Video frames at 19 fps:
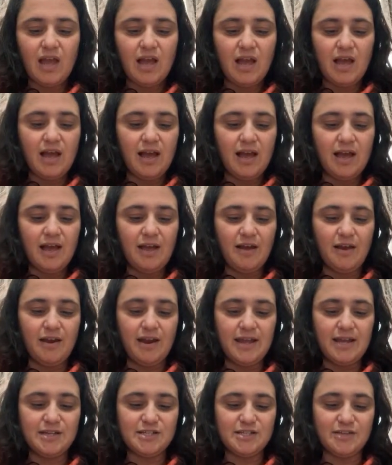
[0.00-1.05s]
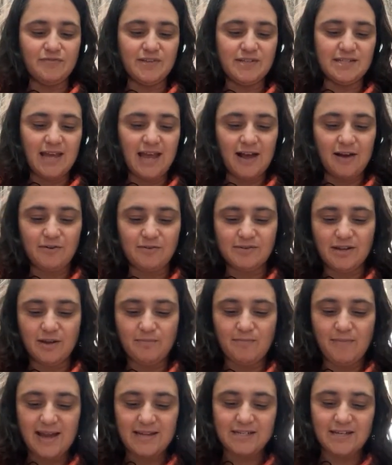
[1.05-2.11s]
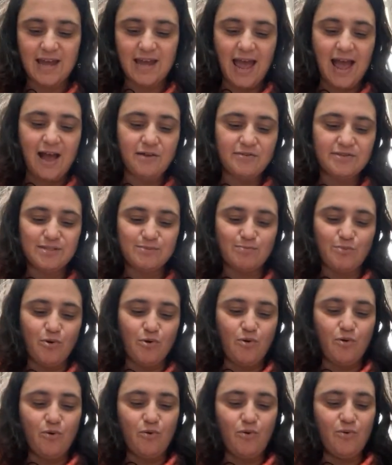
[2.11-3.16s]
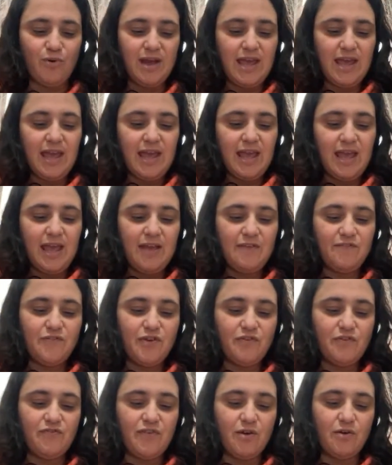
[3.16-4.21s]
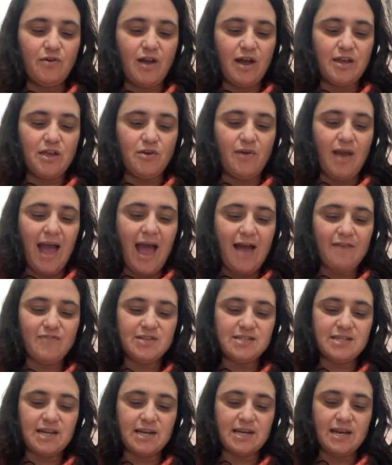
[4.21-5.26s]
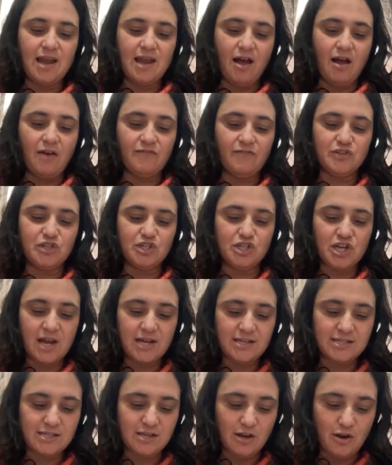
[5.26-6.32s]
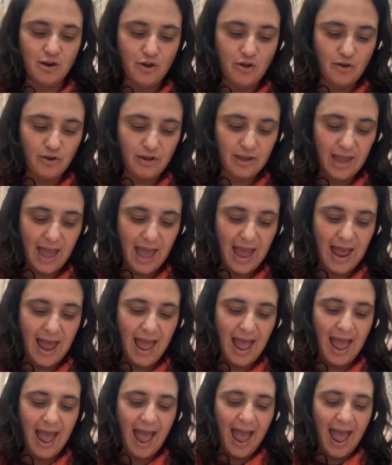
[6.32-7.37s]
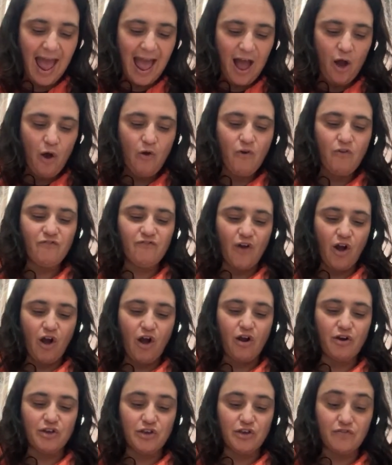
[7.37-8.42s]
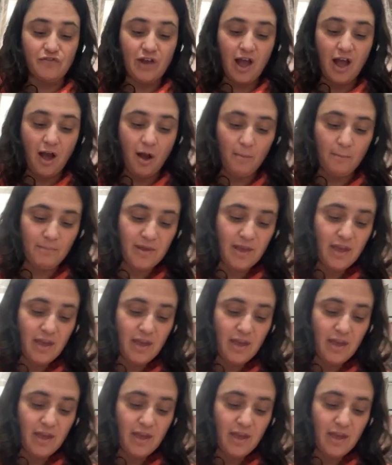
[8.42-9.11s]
Each of the towels, no matter how small, if you feel like you haven't done enough, just look at how far you've come